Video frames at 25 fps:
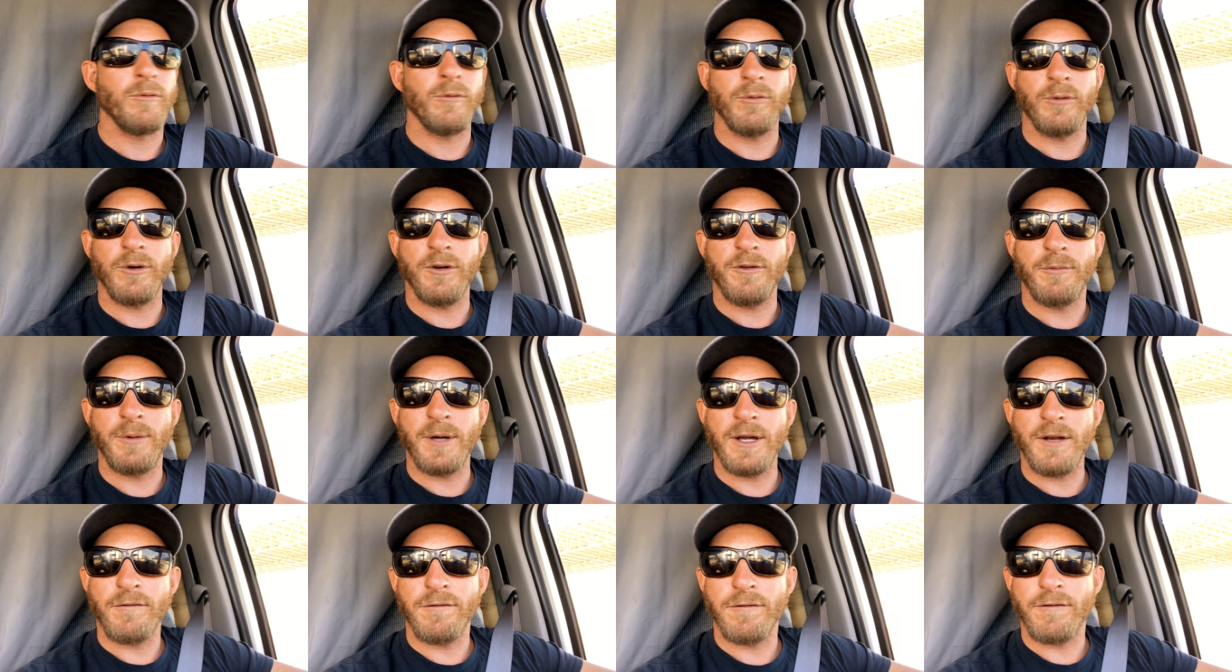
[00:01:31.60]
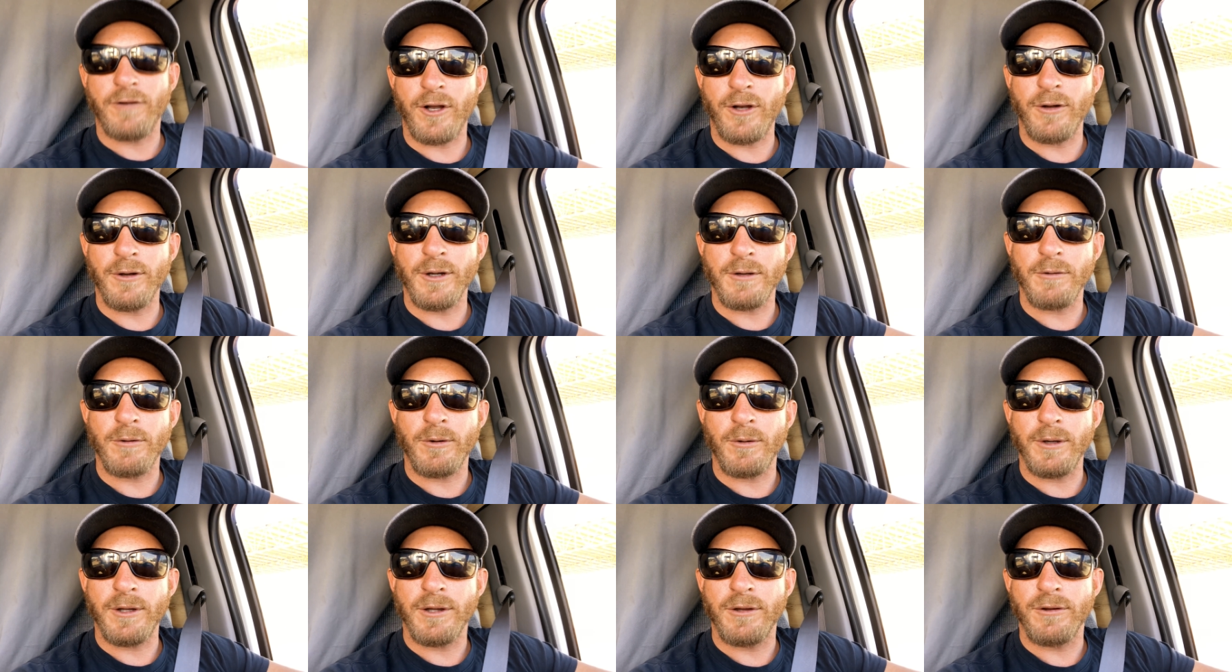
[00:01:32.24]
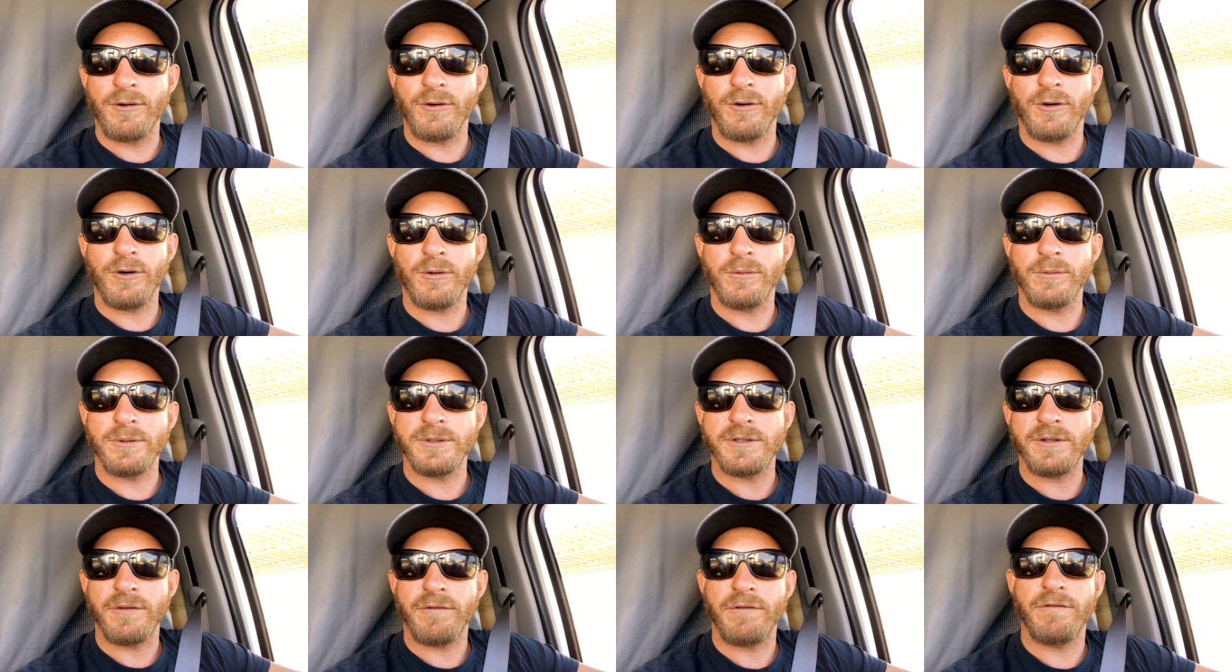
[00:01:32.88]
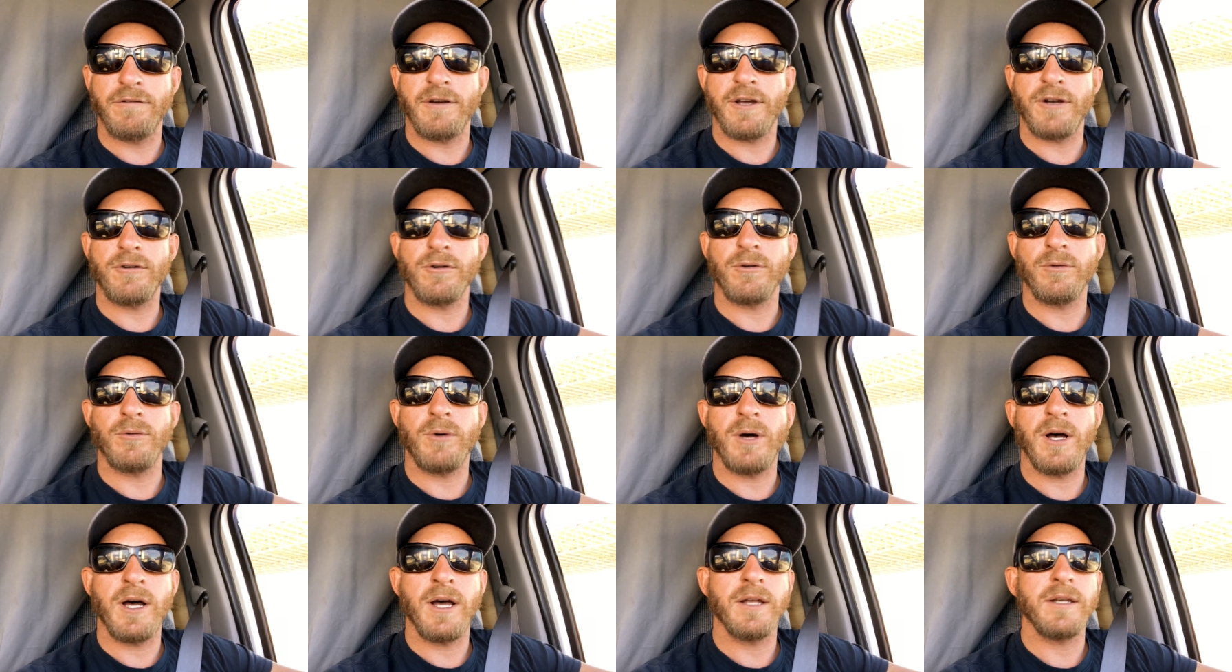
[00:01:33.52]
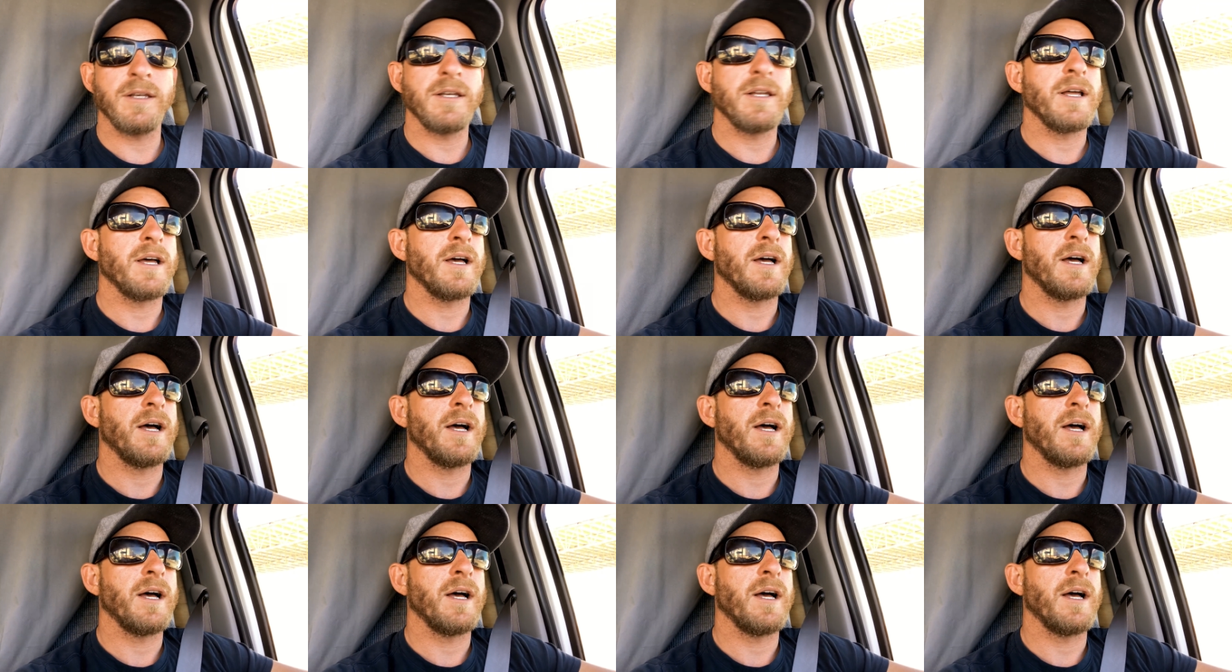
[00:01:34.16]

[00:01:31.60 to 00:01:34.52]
we've been following what we thought was the federal one,